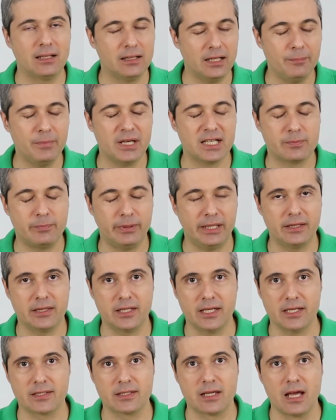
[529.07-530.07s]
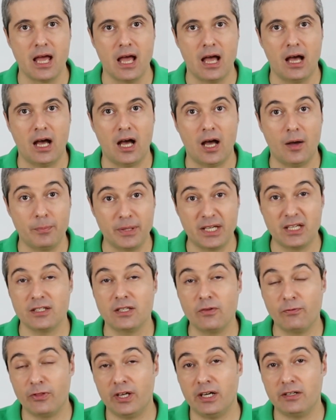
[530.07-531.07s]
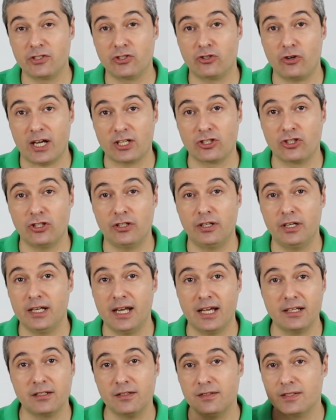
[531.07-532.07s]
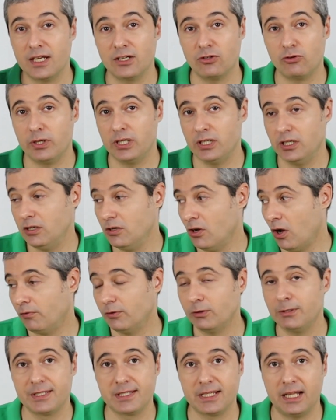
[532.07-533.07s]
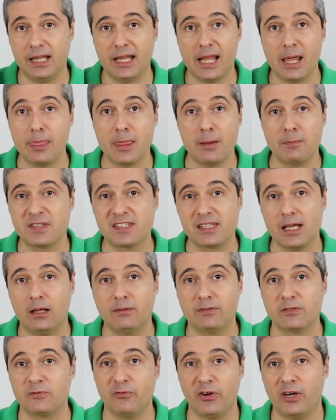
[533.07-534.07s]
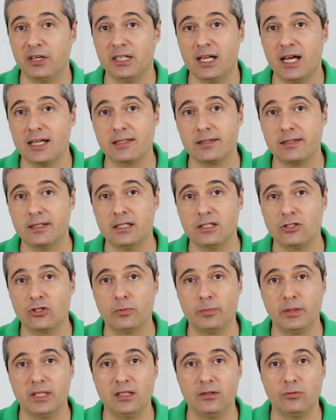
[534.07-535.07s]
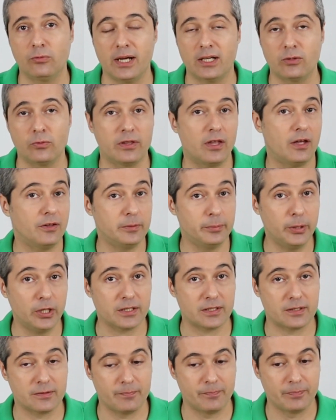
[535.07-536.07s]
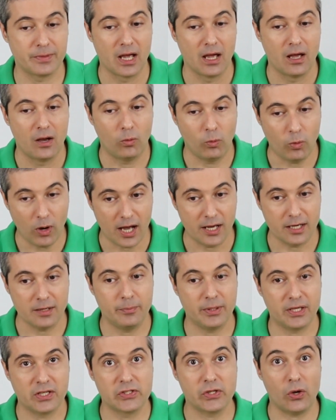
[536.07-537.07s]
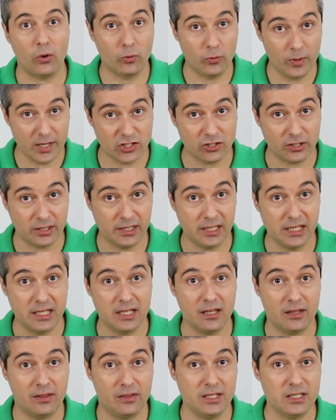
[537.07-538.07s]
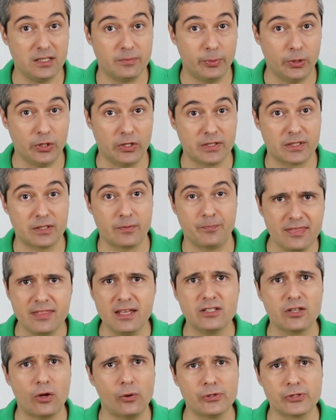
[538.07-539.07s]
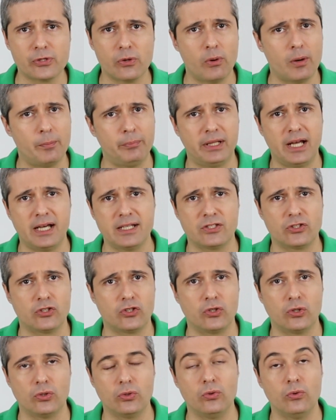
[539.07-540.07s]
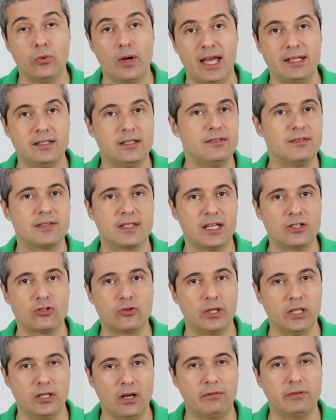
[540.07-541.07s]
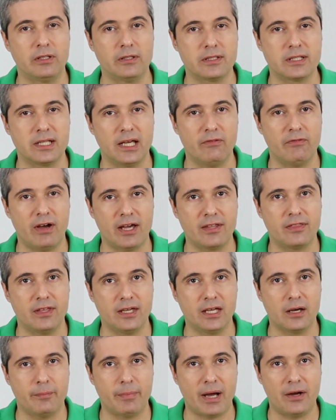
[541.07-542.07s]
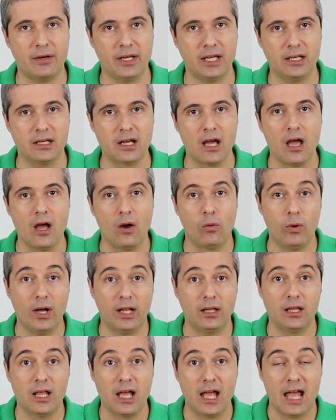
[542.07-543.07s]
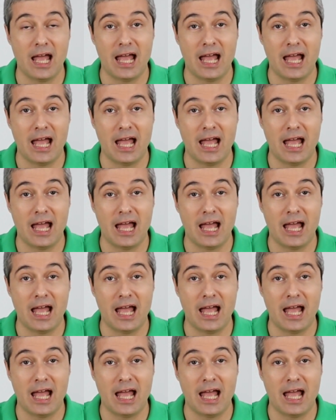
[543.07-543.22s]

Let me explain this. Because of their structure, 19th century novels lend themselves very nicely to be read with other books. Why? Because originally these books, and this also applies to 18th century novels if I think about it, well,